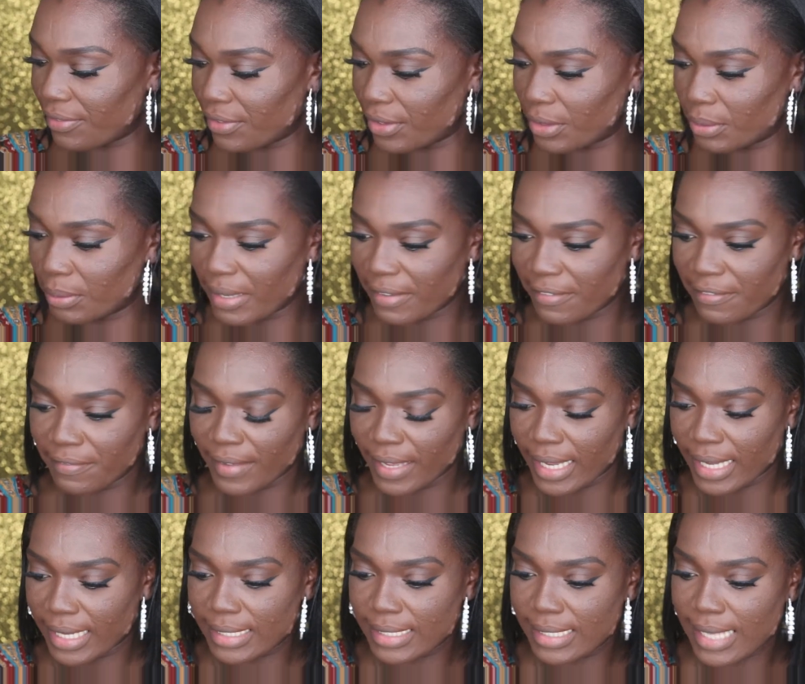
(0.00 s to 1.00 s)
On my
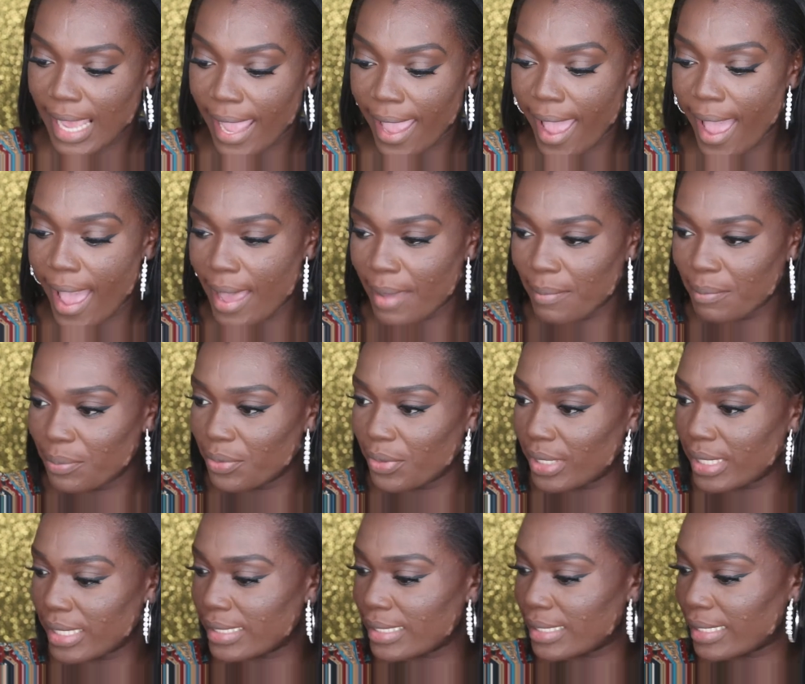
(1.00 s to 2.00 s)
face, I am
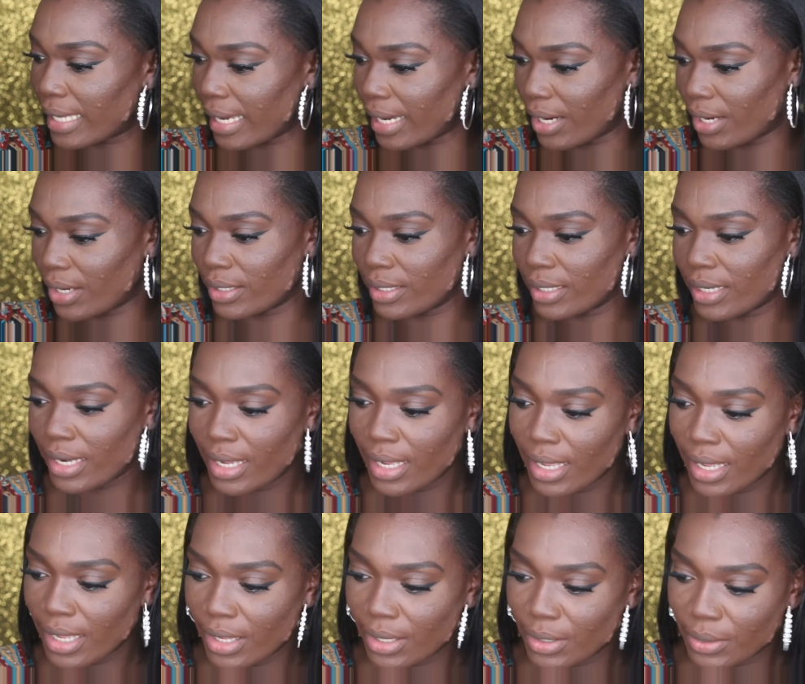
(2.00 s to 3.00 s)
pretty scared,
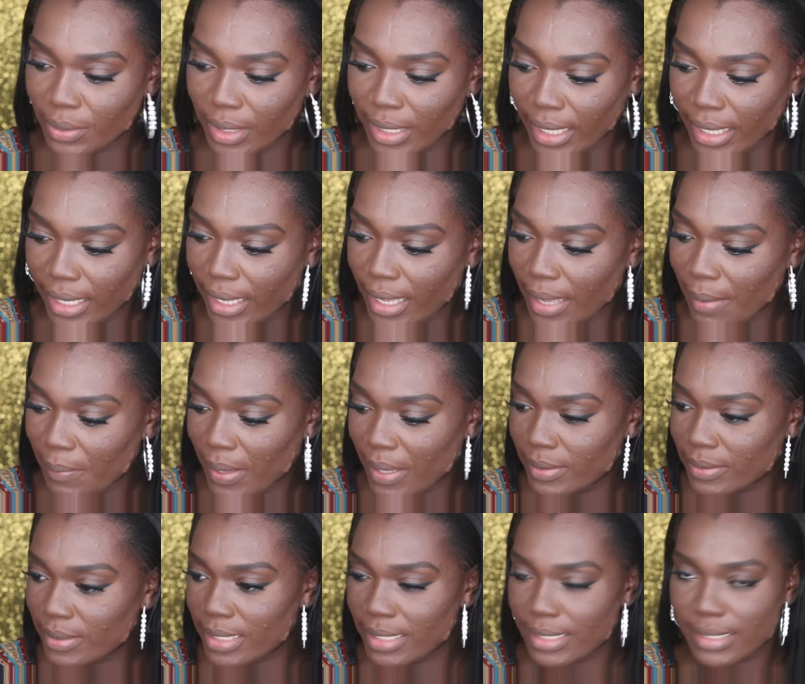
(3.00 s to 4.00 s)
okay,
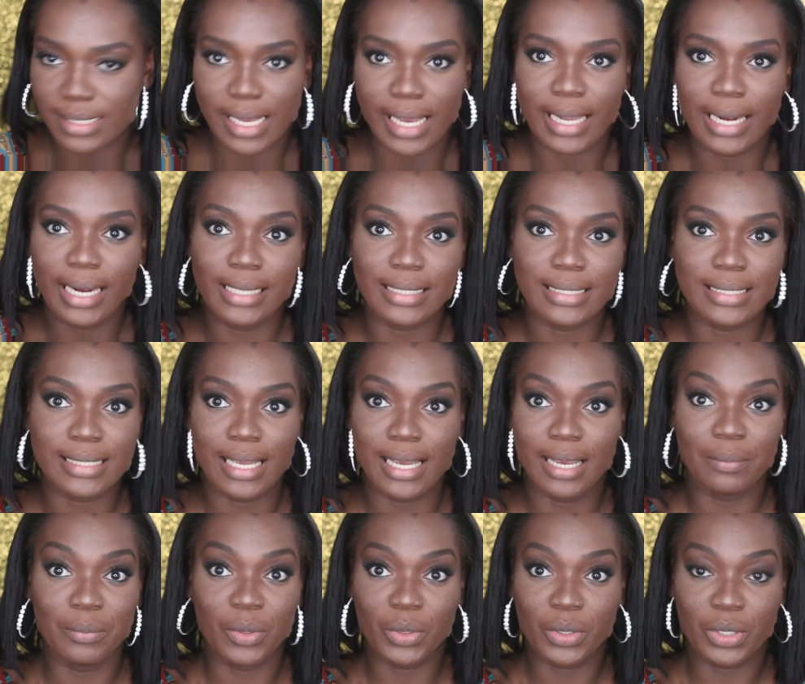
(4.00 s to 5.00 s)
about this highlighter.
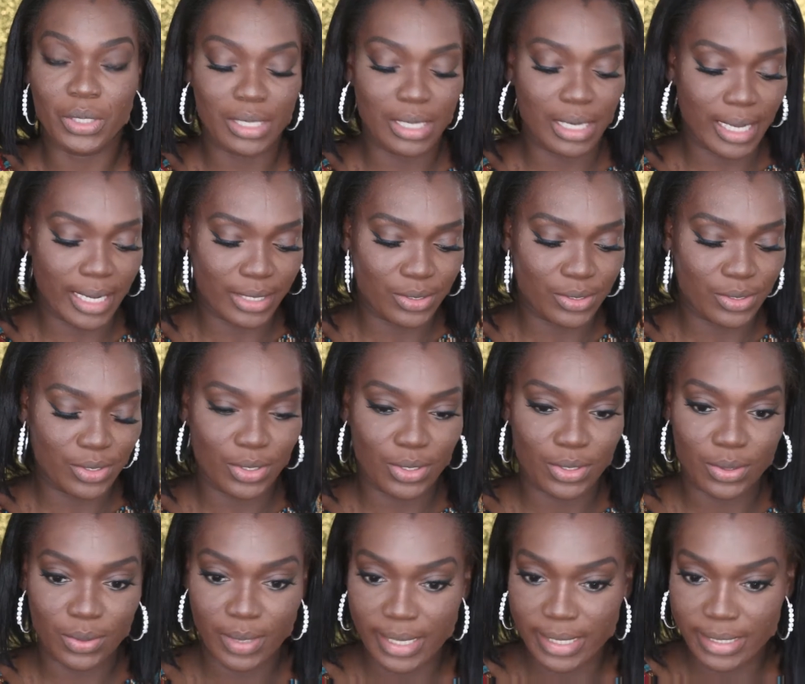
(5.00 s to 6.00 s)
I'm not gonna lie to
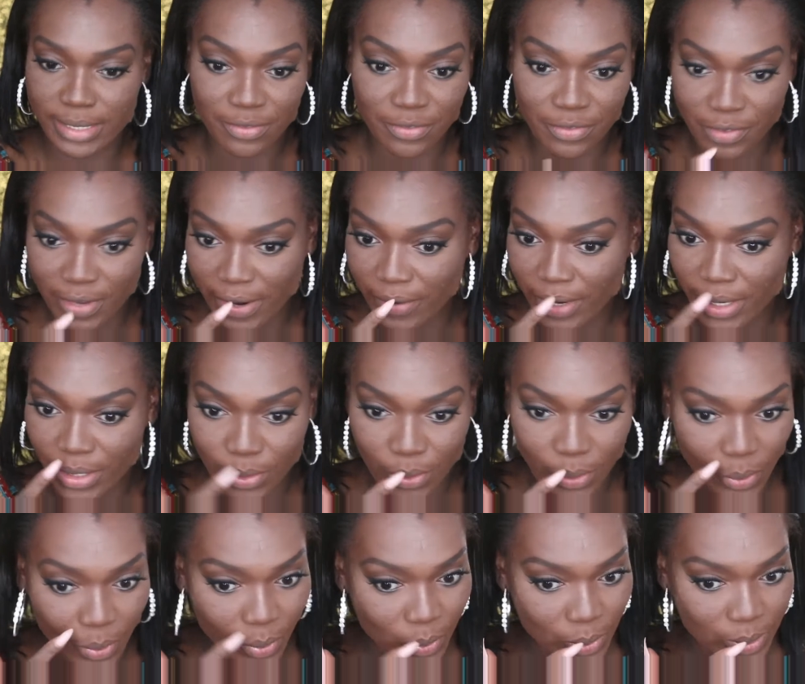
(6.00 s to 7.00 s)
you. It's very
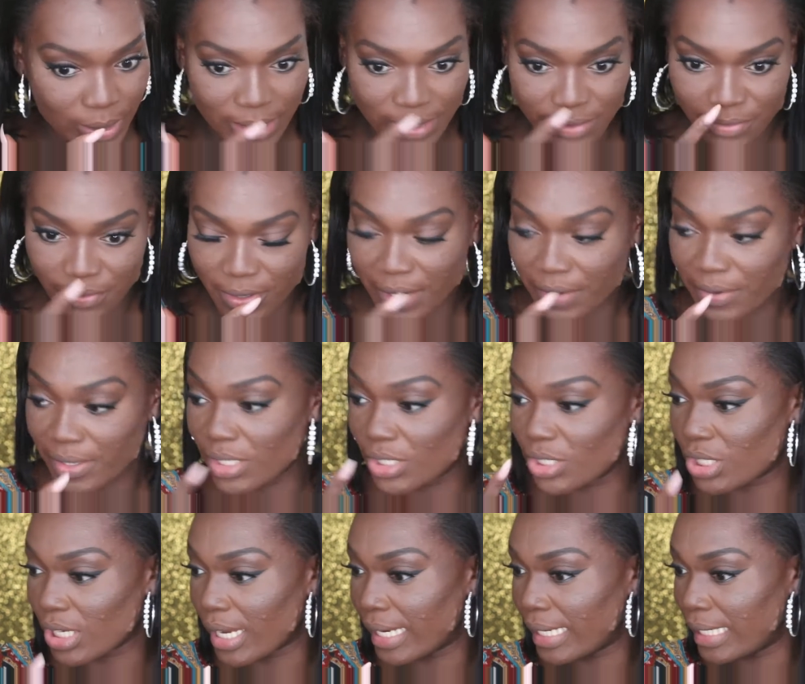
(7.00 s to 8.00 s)
gold, it's very
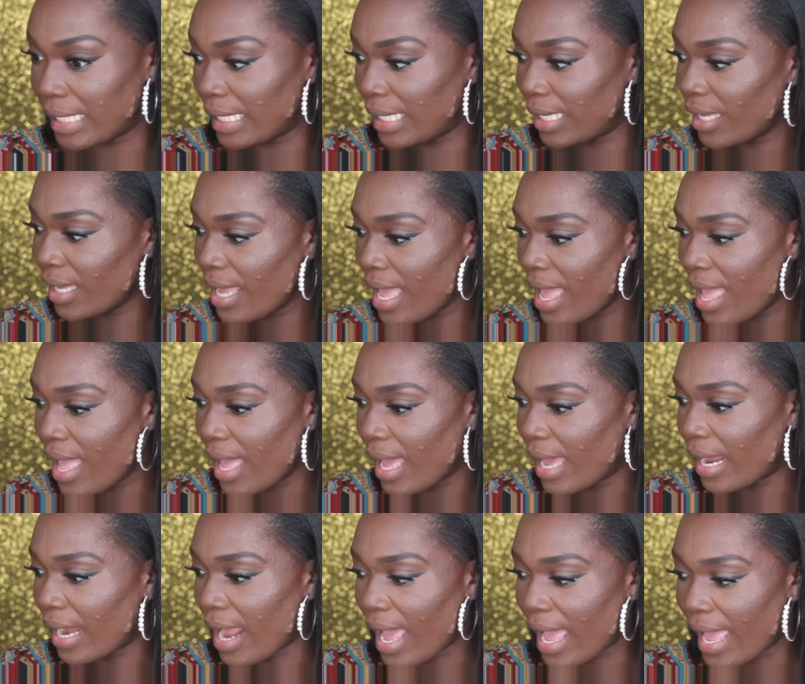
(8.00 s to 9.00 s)
shiny,
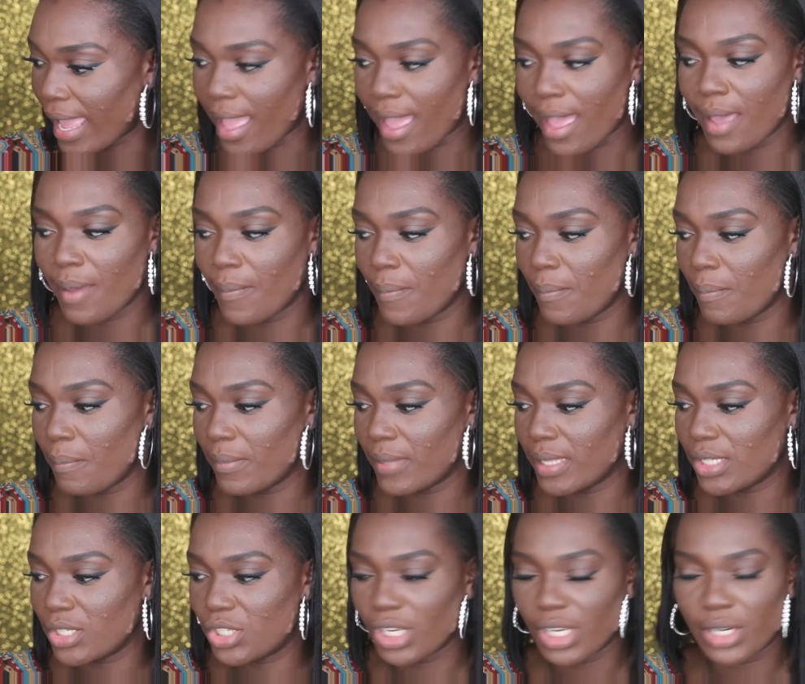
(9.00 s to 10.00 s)
and I am
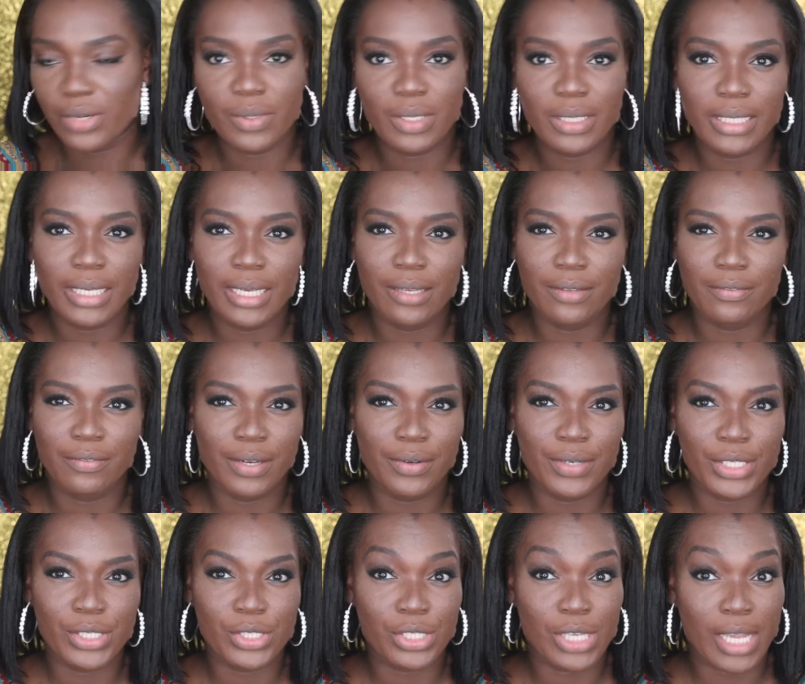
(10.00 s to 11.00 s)
generally a
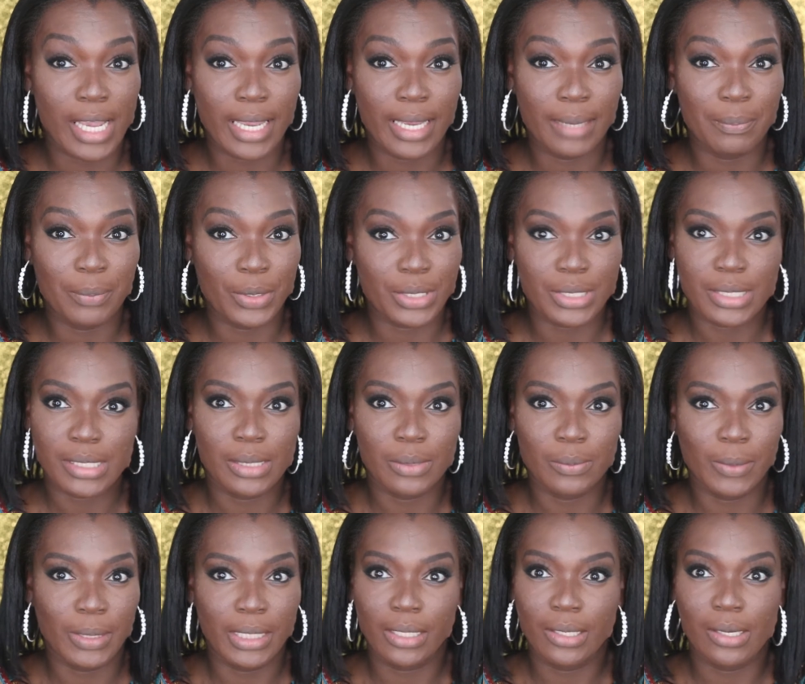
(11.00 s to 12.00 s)
very shy
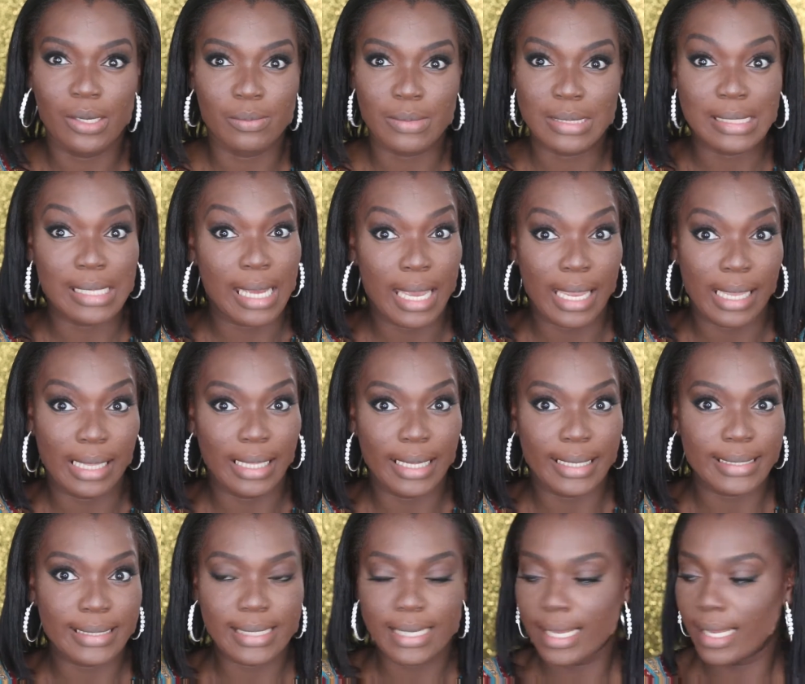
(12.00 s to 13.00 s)
person when it comes to
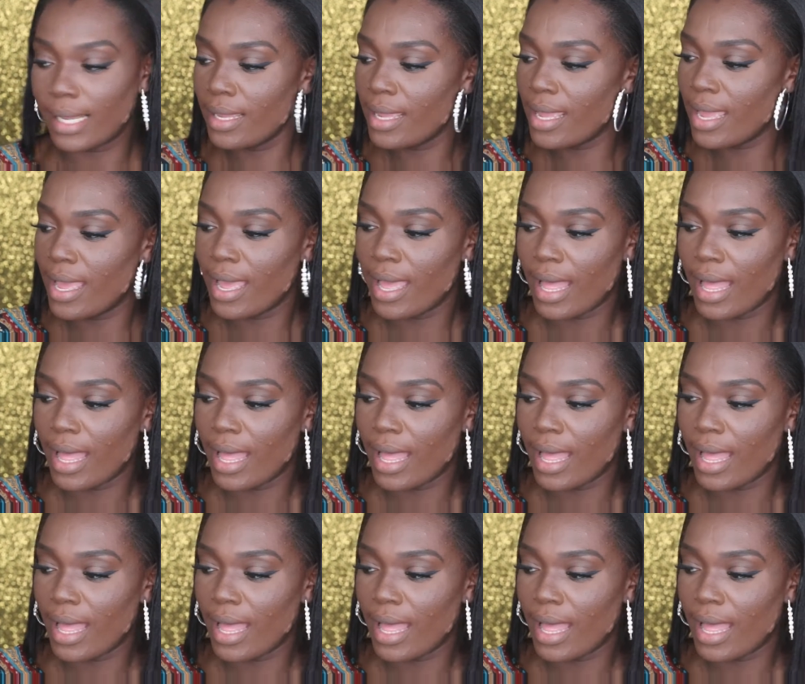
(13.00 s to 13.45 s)
highlighter.